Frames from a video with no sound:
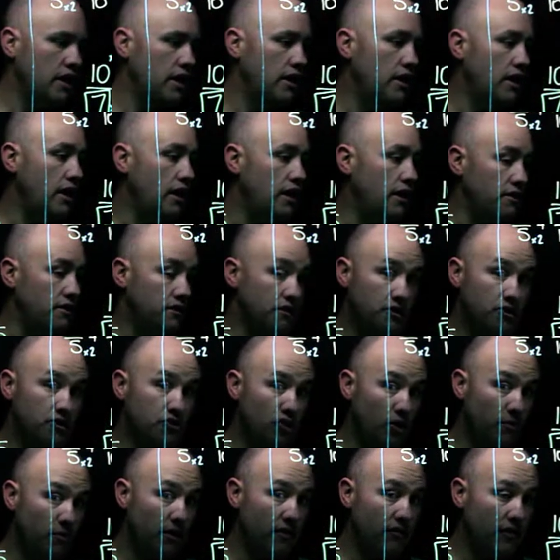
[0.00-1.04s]
And this is
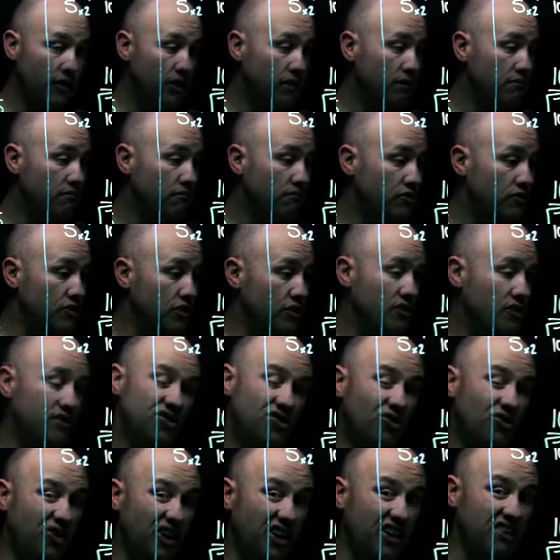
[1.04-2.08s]
top heavy, so it's a
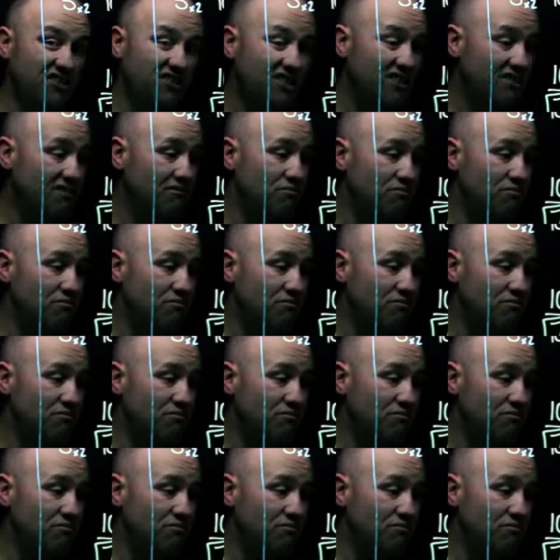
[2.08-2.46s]
good answer,